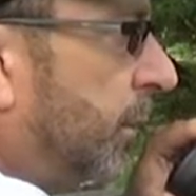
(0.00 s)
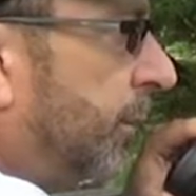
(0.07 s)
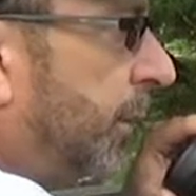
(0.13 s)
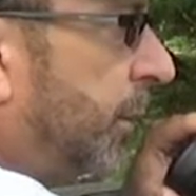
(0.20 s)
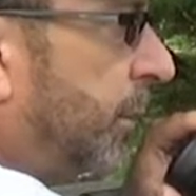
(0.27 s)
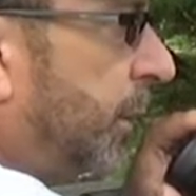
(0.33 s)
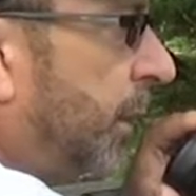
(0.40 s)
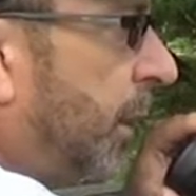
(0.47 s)

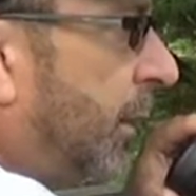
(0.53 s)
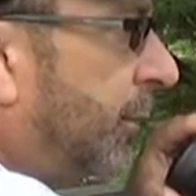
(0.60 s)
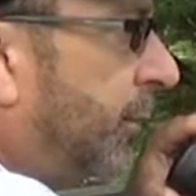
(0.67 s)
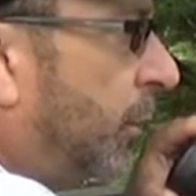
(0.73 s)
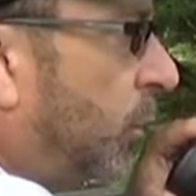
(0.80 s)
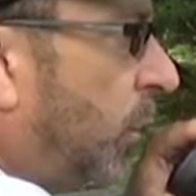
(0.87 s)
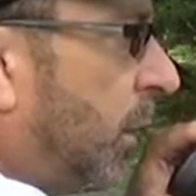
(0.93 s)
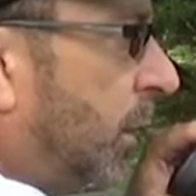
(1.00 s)
November
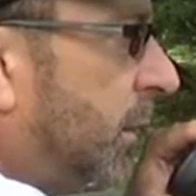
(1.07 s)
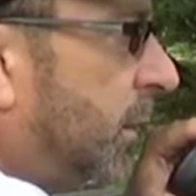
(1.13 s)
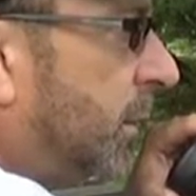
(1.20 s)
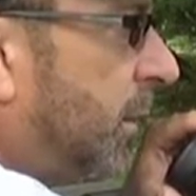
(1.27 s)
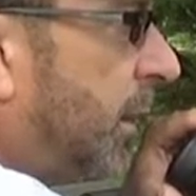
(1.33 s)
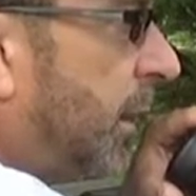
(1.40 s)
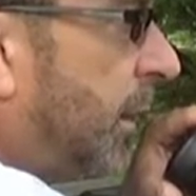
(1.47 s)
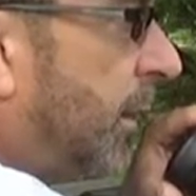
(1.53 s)
Alpha 1,
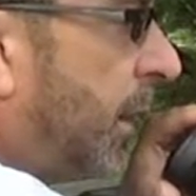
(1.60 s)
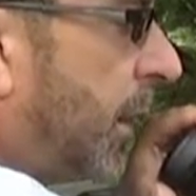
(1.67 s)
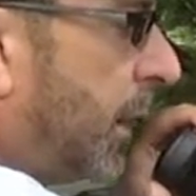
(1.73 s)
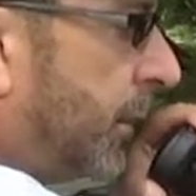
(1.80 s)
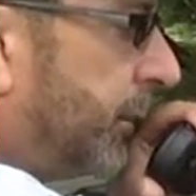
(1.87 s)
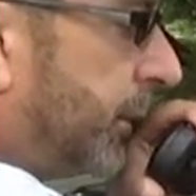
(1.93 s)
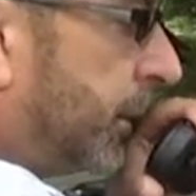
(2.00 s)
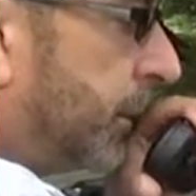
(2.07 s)
Sierra
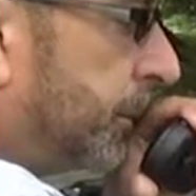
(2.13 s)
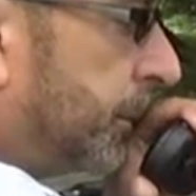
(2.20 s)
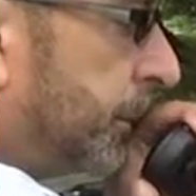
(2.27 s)
Alpha.